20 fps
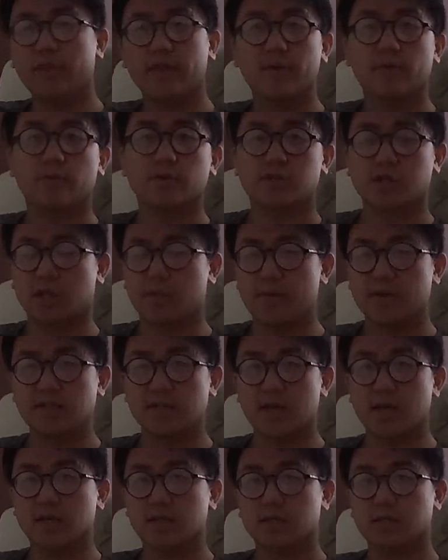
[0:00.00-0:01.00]
when they start the
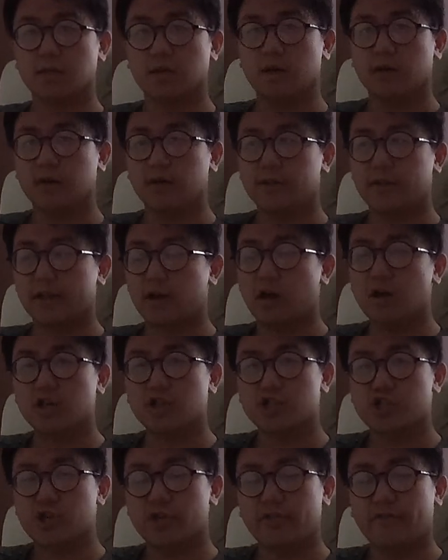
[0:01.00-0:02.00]
business, they
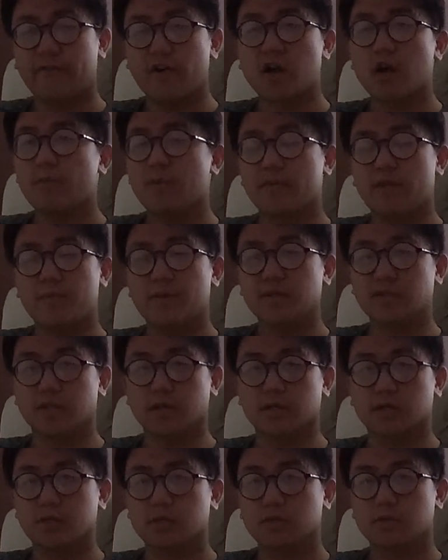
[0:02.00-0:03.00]
can't shut the fuck up with their
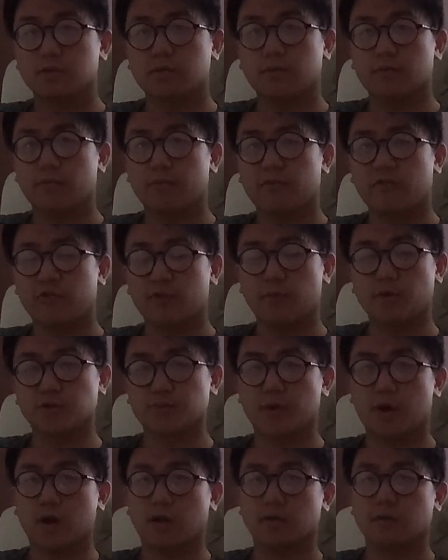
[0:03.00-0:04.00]
business, for the most
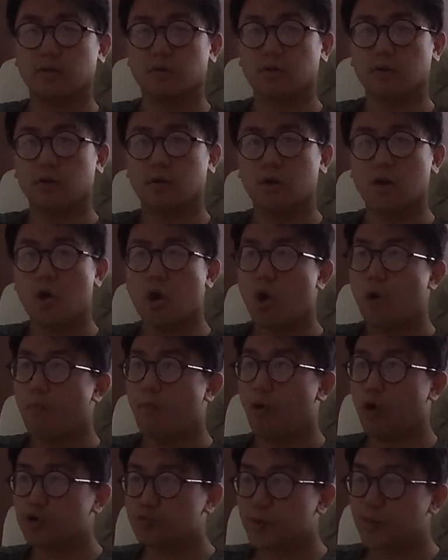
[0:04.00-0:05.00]
part.
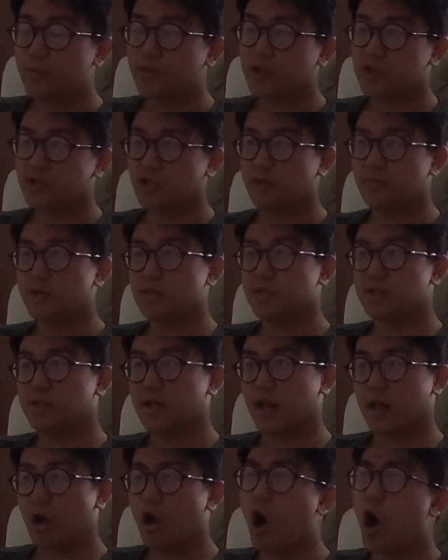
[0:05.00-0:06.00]
Most people that start a the business, they're
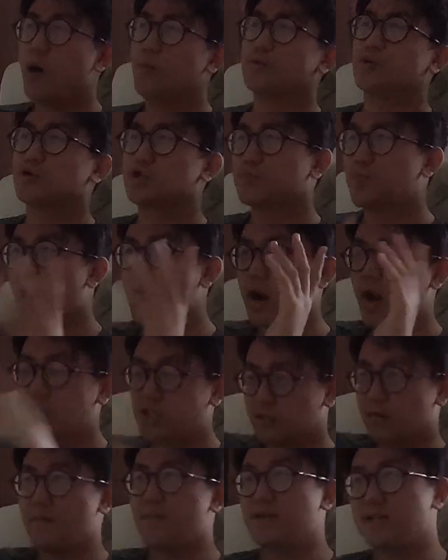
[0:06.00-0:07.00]
like, "Oh, I'm so smart. I
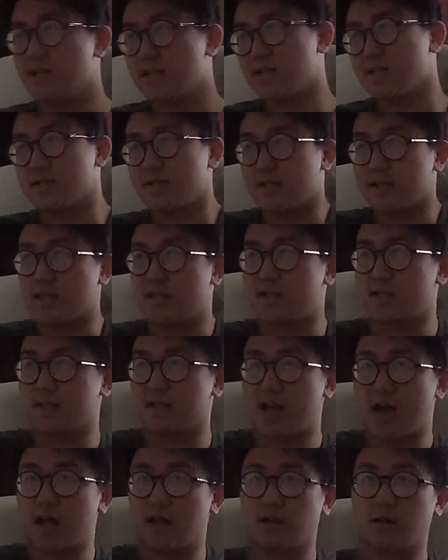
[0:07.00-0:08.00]
start my business. This and this and
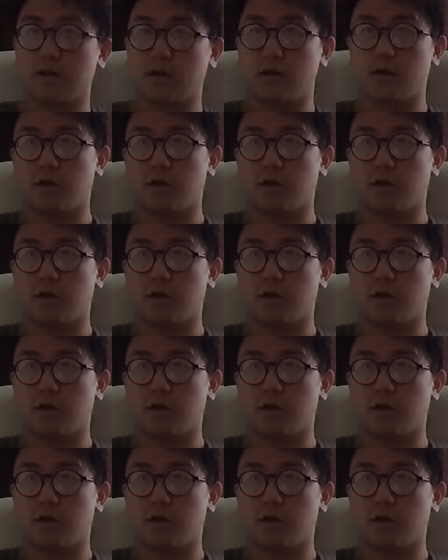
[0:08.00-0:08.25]
that."